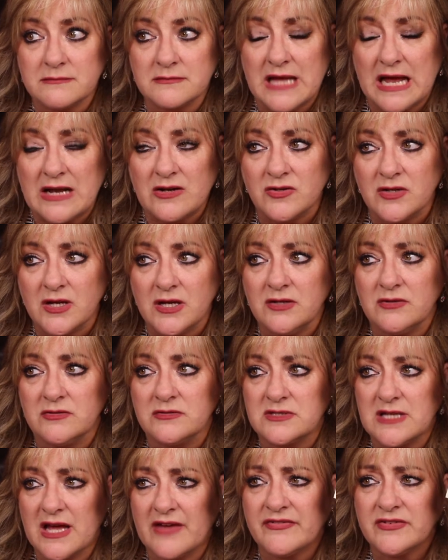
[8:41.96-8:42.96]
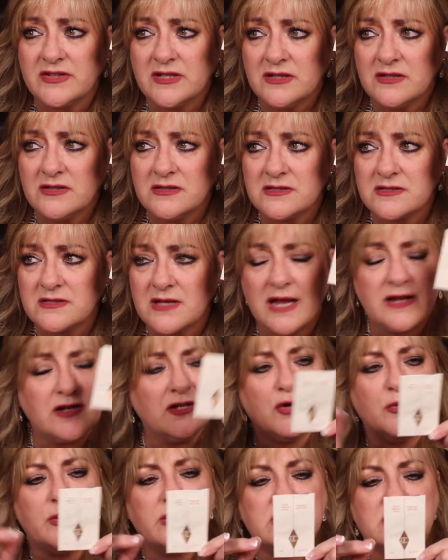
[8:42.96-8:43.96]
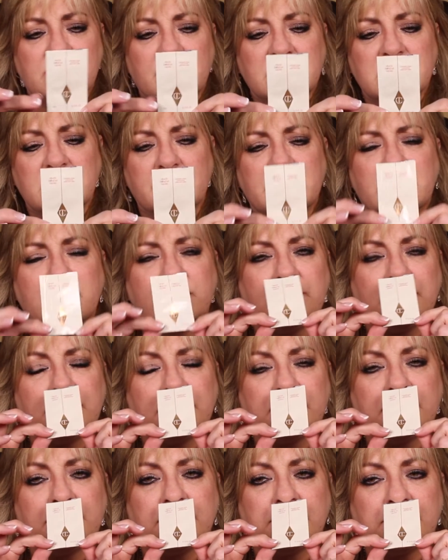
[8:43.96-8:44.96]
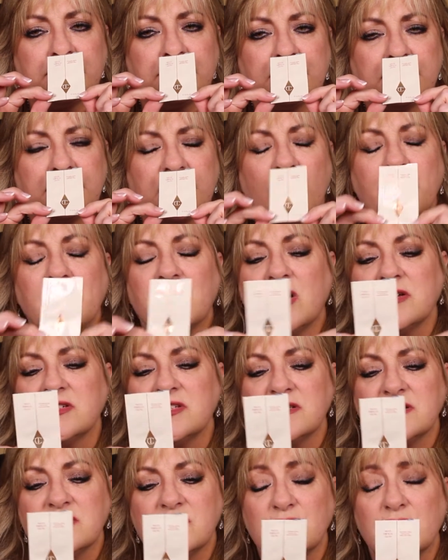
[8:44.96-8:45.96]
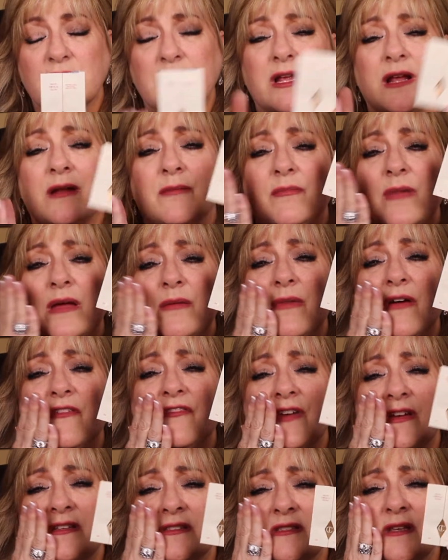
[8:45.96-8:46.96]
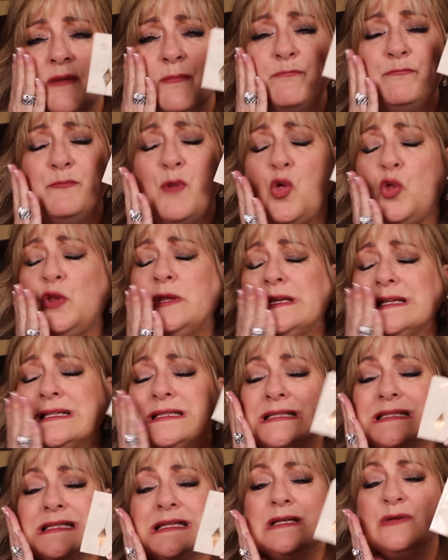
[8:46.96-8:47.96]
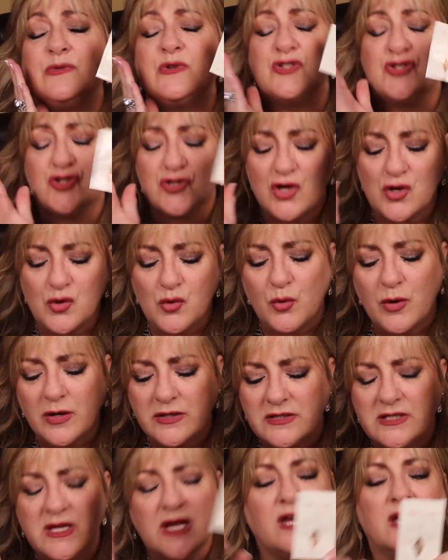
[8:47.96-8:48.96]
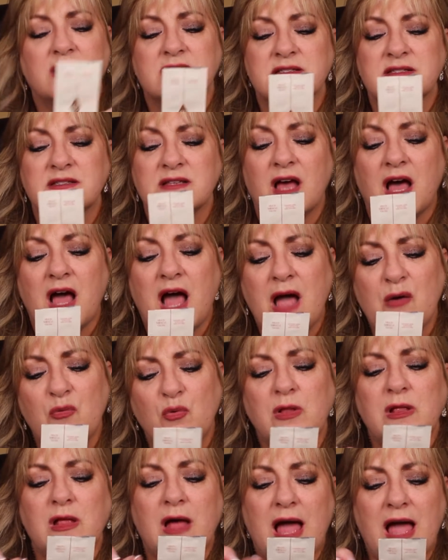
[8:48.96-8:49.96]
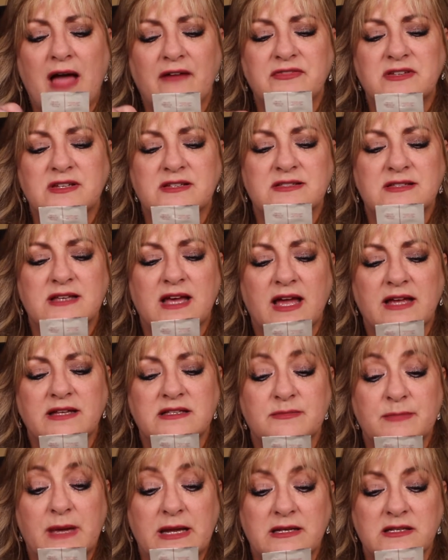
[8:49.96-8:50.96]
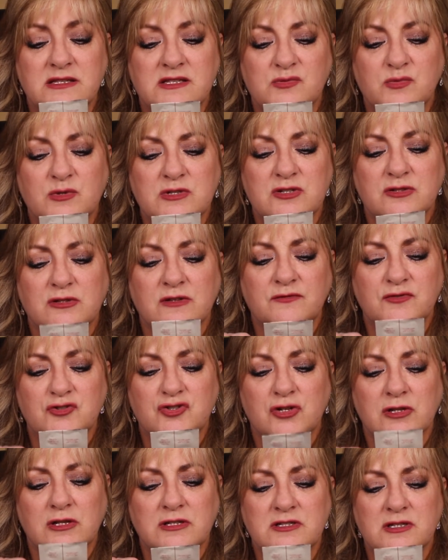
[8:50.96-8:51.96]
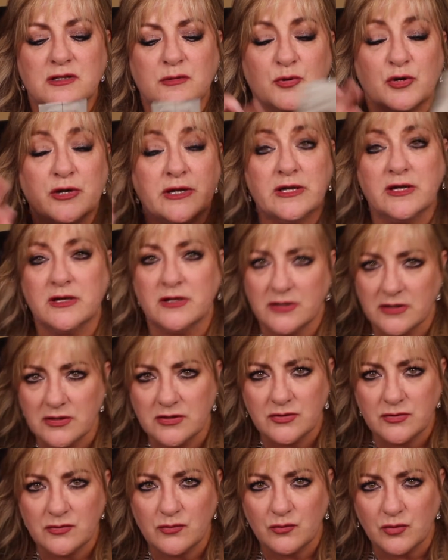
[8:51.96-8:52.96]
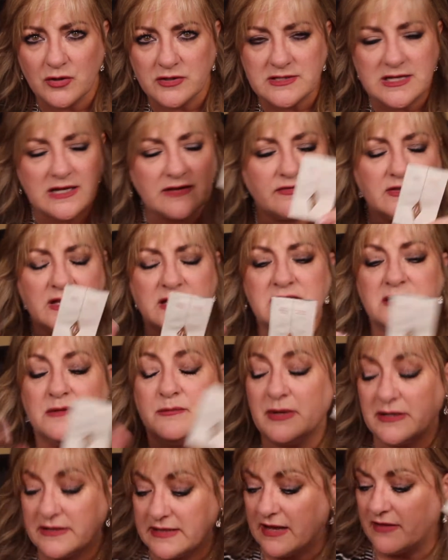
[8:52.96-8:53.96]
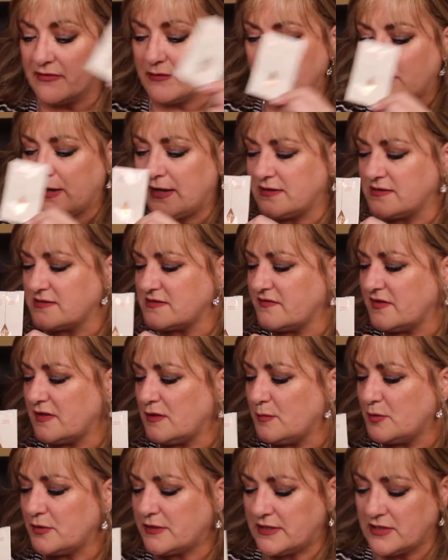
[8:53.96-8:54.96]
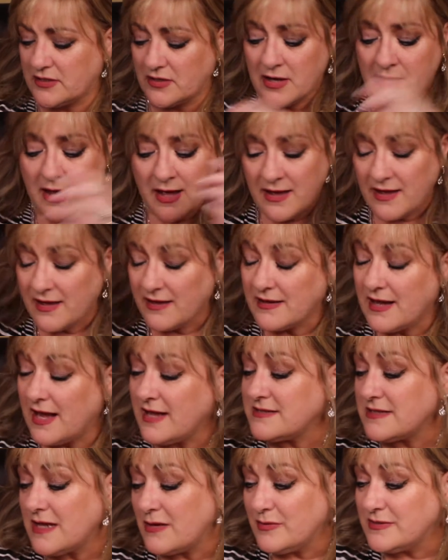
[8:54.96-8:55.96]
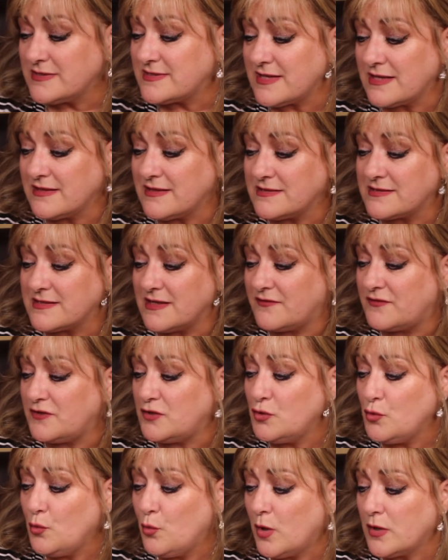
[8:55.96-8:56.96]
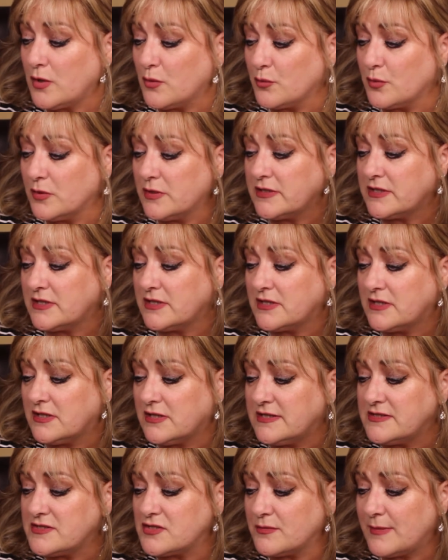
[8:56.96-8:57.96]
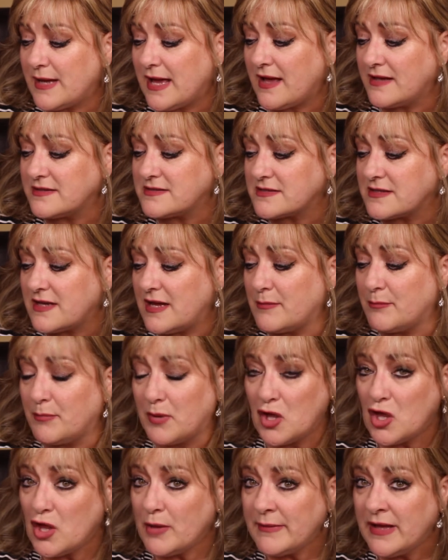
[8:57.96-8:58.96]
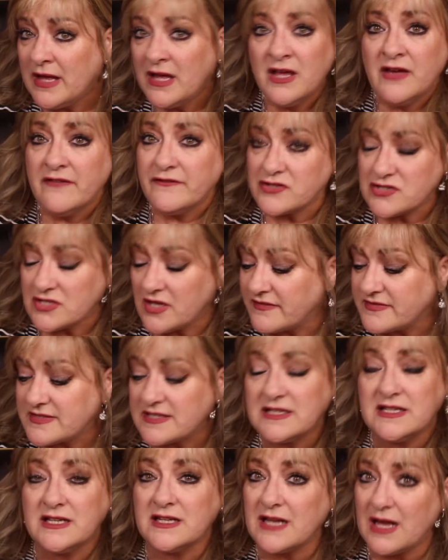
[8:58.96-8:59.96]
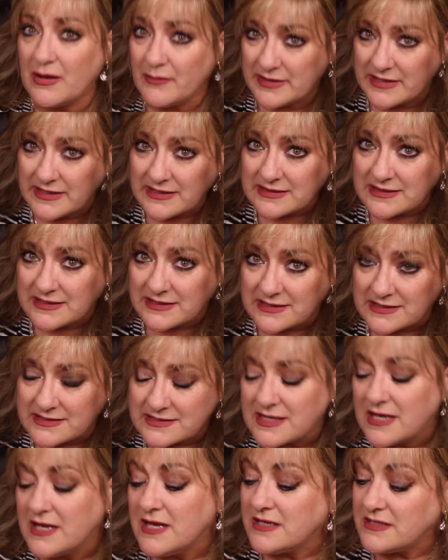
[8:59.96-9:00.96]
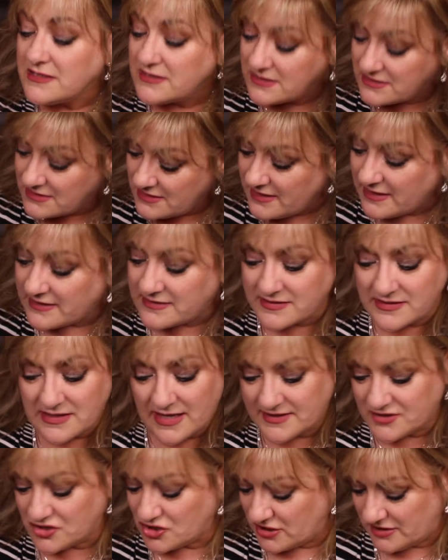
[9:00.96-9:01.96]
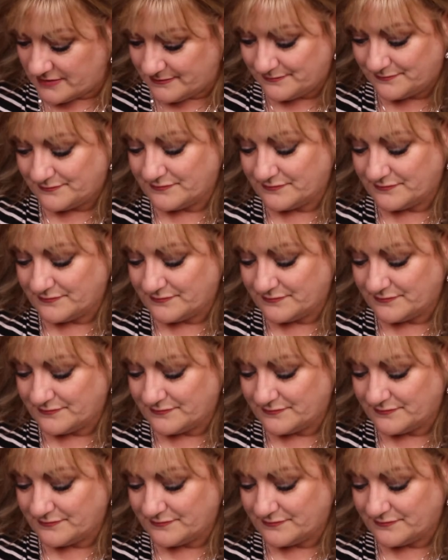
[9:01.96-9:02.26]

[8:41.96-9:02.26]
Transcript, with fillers: I don't know daffodils I don't know what it smells like but Oh my gosh, it's so good. And it made my face the mullions and it was so, yes. I will have to say it's made in Switzerland for Charlotte Tilbury who works out of London, but now the brand is available here. Guys, I would say this, if you want a really good cleanser mask and balm for soft skin, I would get this. It's not cheap.